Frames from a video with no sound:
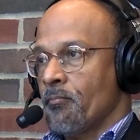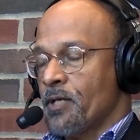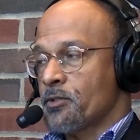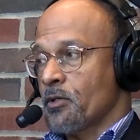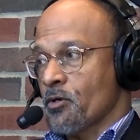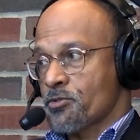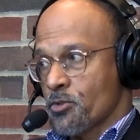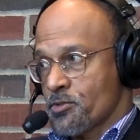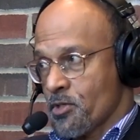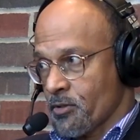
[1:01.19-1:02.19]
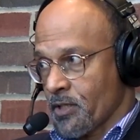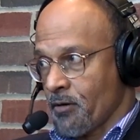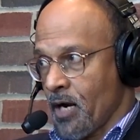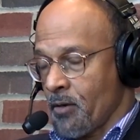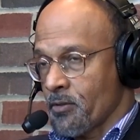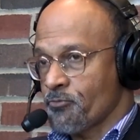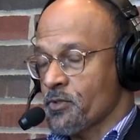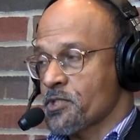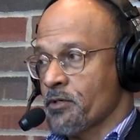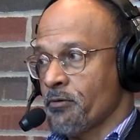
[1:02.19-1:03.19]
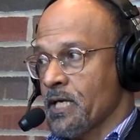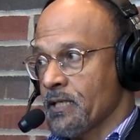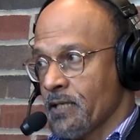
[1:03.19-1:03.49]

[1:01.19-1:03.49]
But you can also use it on the ground for generating